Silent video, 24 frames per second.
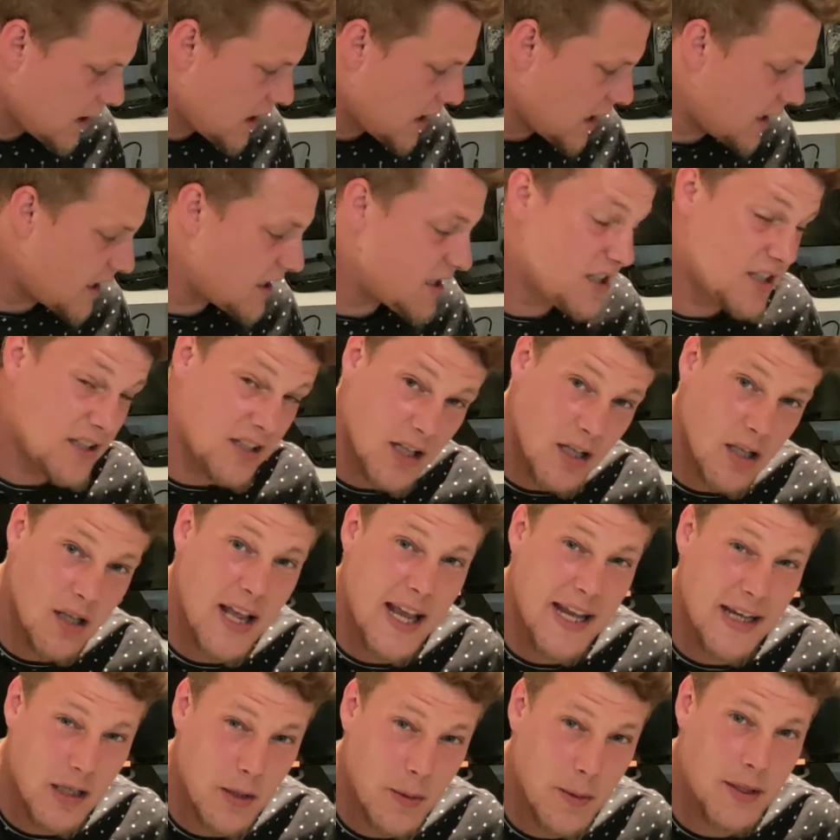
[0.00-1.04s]
And it's still
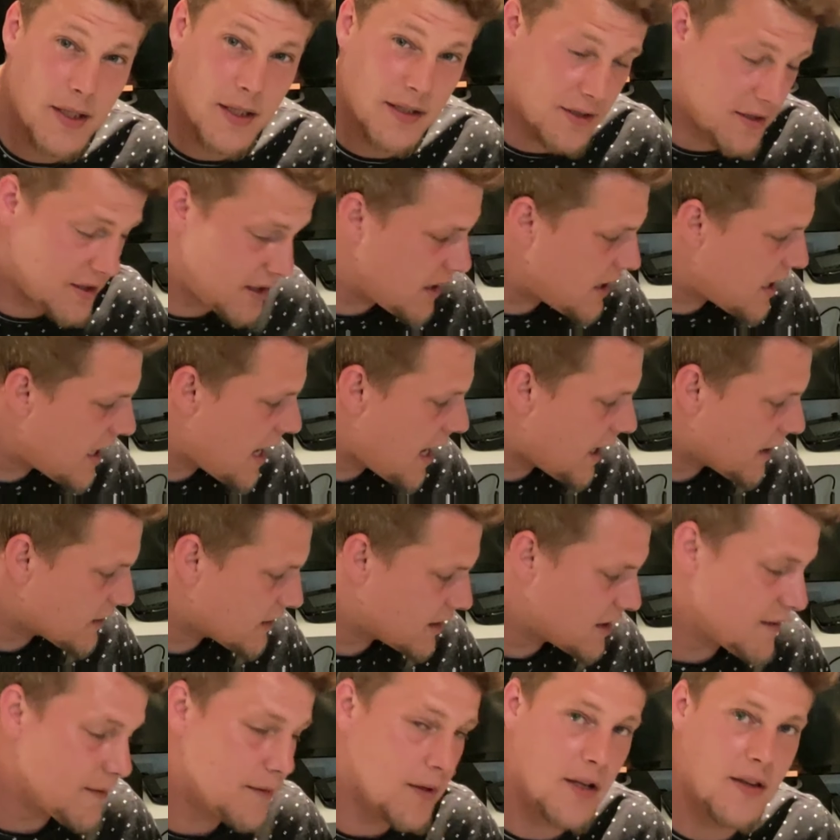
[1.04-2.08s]
£8 at CX
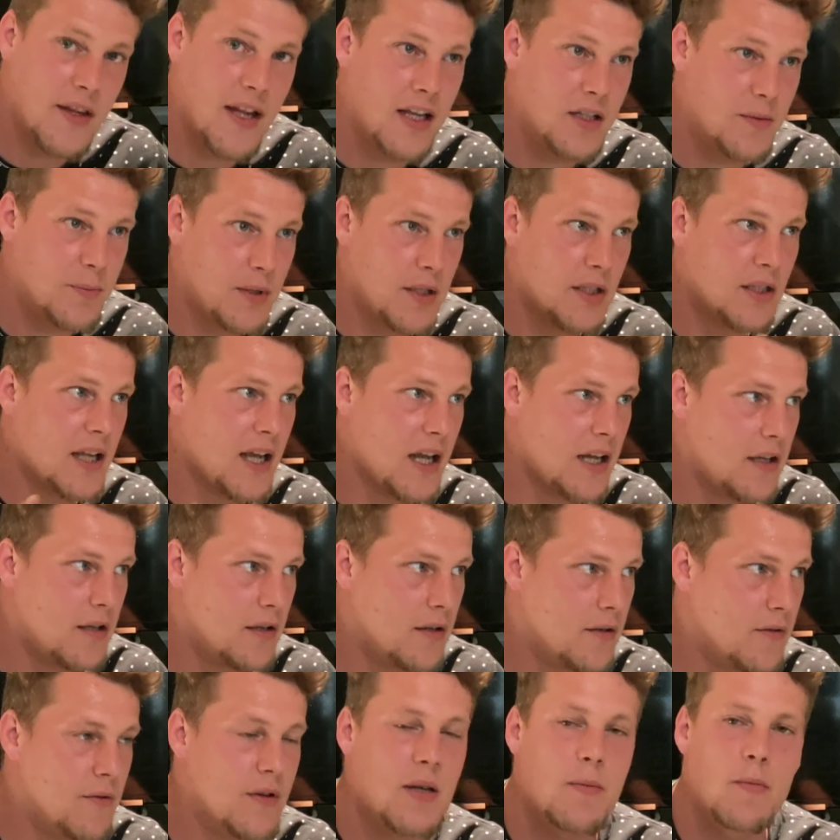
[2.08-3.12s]
and that's been like
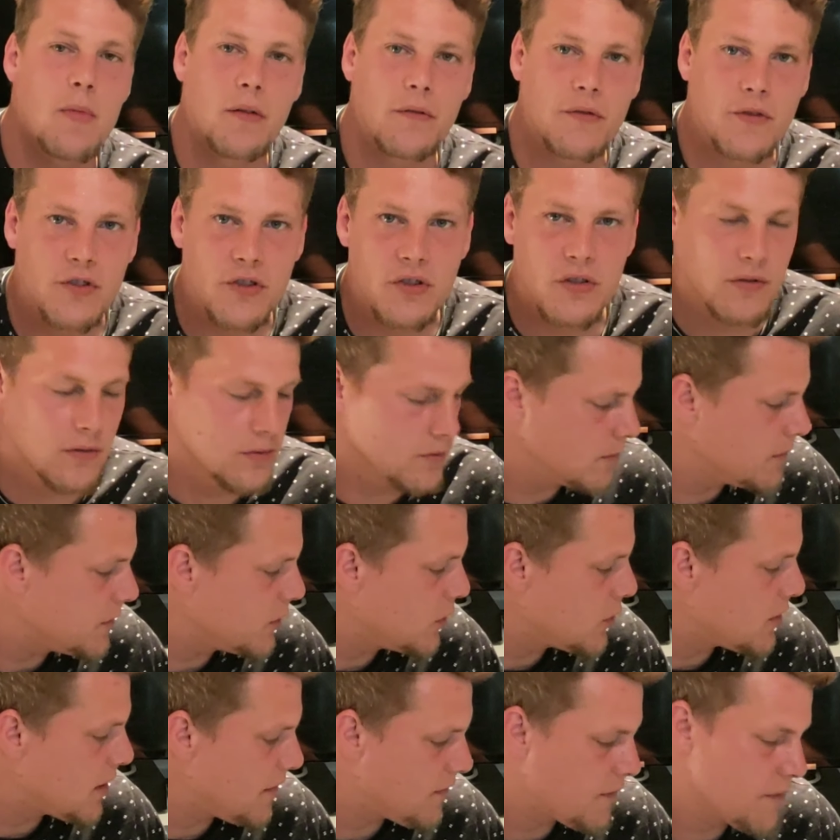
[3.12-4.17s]
3 months. We're
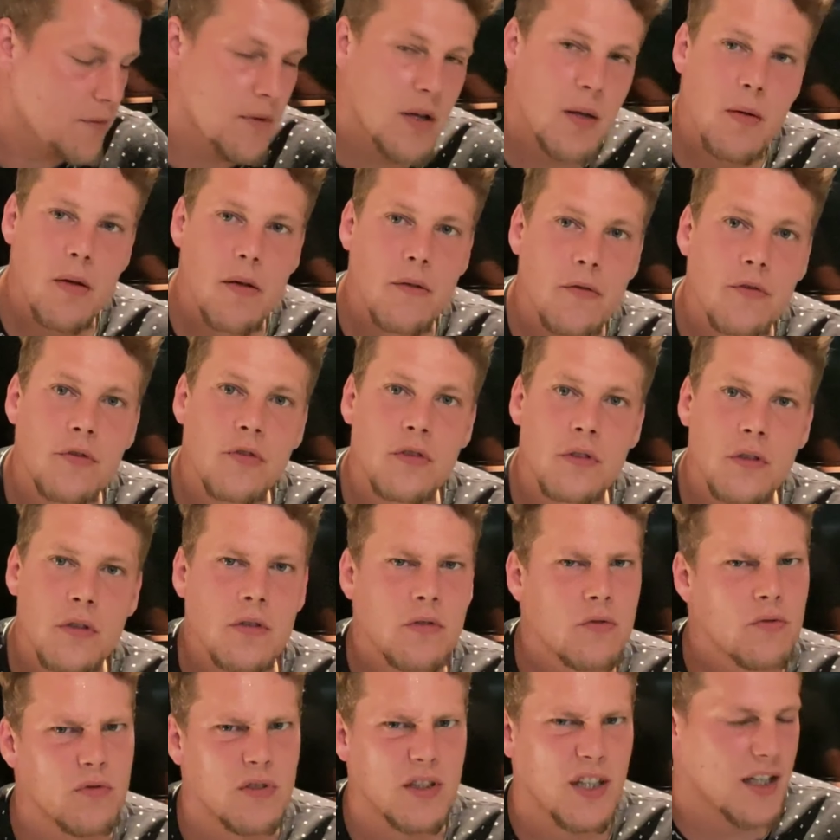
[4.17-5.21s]
doing that for 3 months.
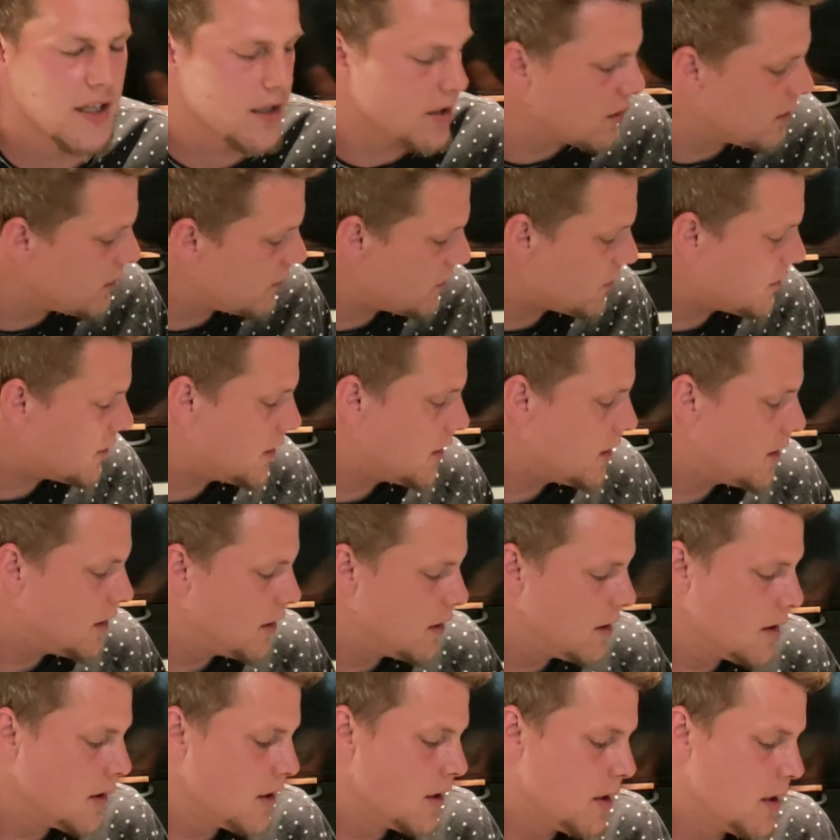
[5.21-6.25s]
Ridiculous.
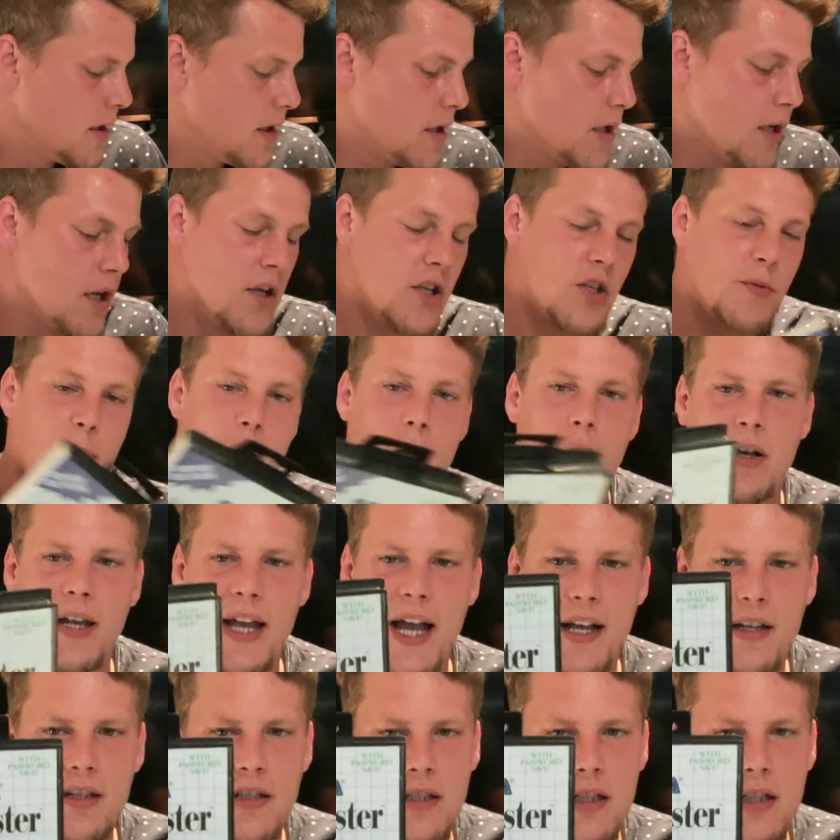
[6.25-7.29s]

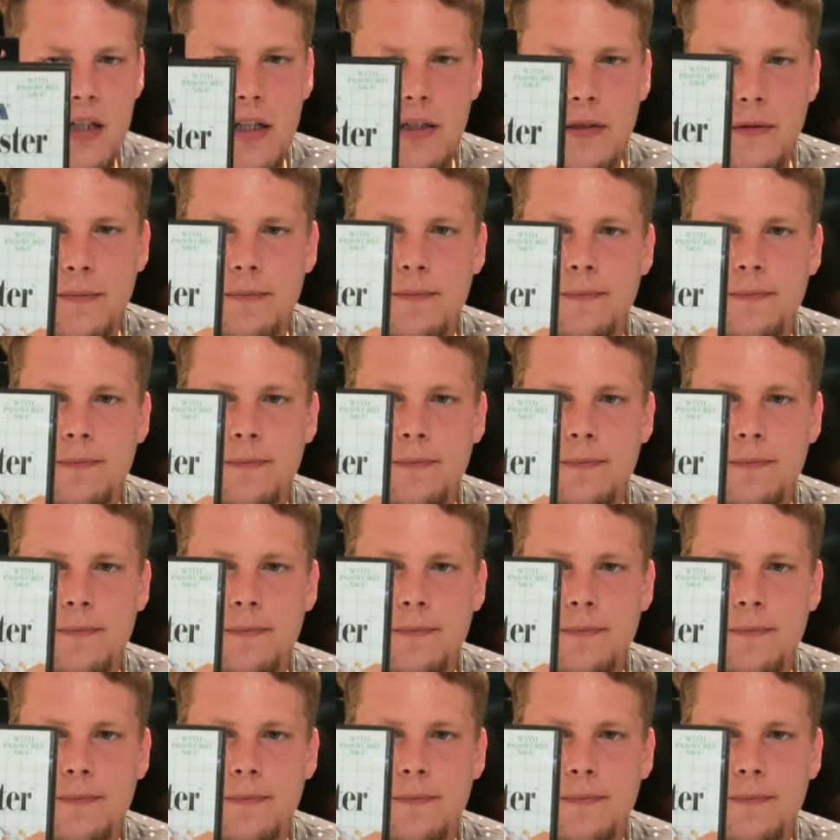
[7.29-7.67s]
Spellcaster,